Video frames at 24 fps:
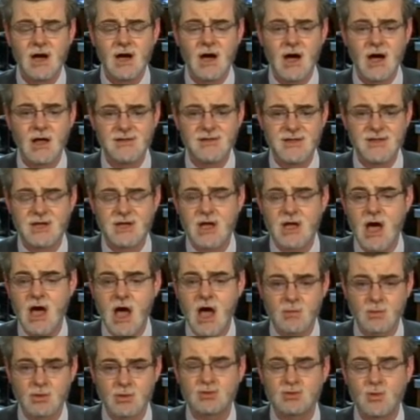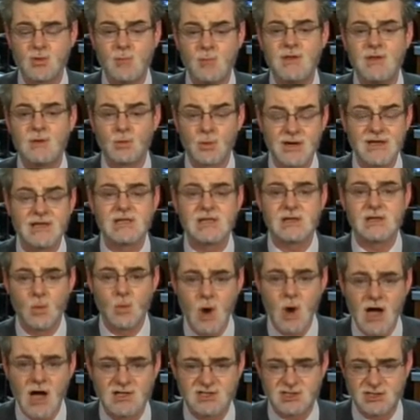that the congresswoman really
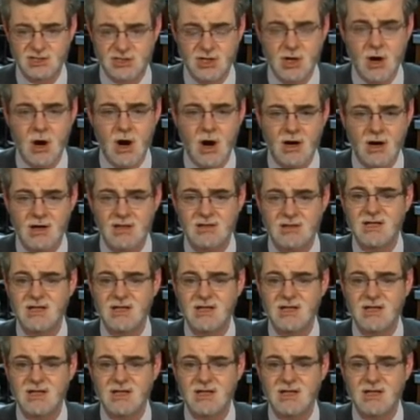was the target,